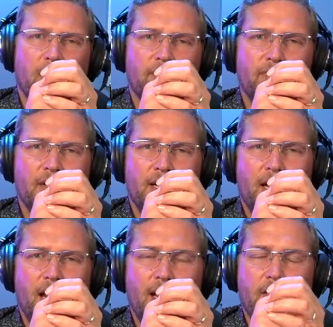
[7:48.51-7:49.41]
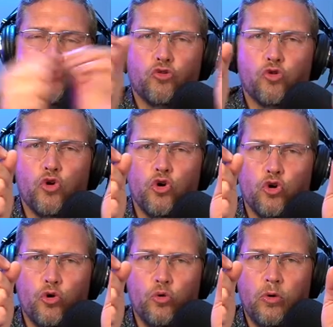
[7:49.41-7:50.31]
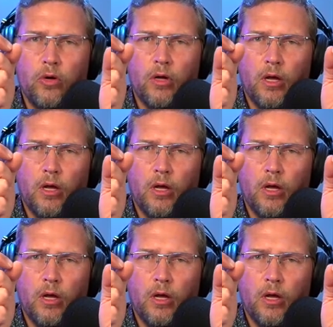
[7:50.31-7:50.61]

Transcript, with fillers: of a true